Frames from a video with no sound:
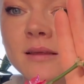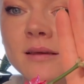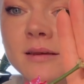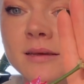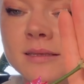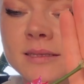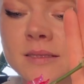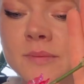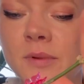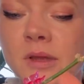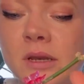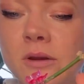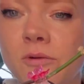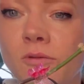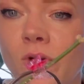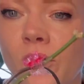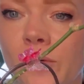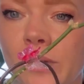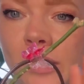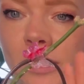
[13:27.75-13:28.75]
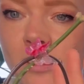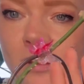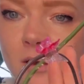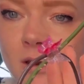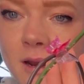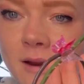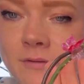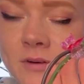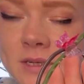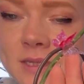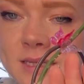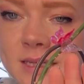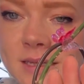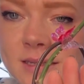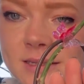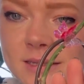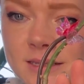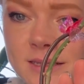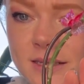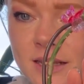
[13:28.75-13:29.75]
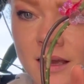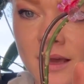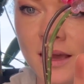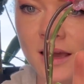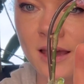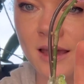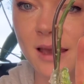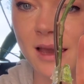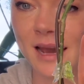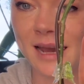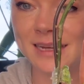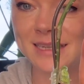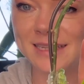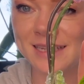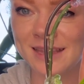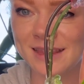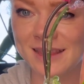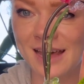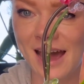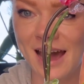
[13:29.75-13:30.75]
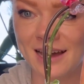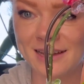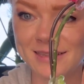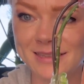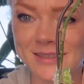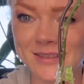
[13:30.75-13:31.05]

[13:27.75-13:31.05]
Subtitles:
and it's been growing good ever since I did that.